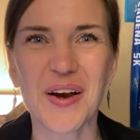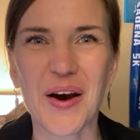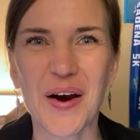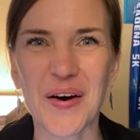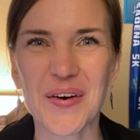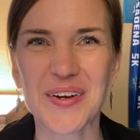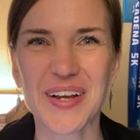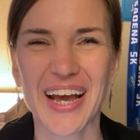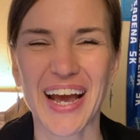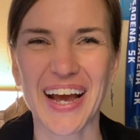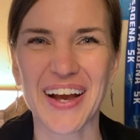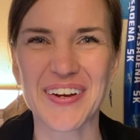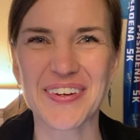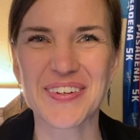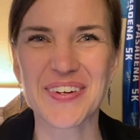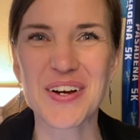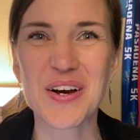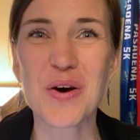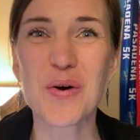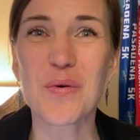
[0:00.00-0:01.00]
Okay,
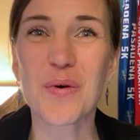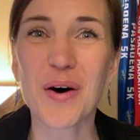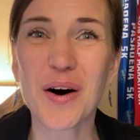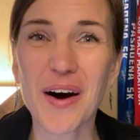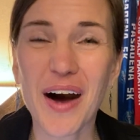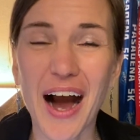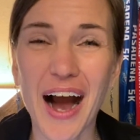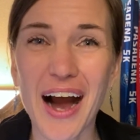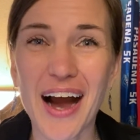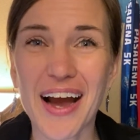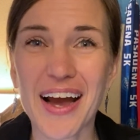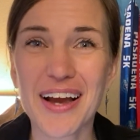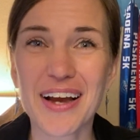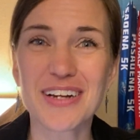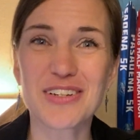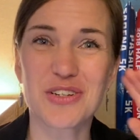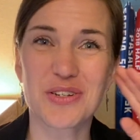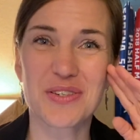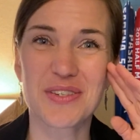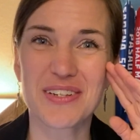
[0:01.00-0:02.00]
well,
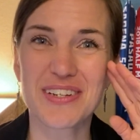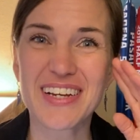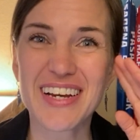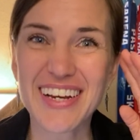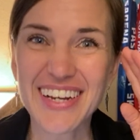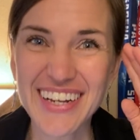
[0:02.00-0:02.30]
I just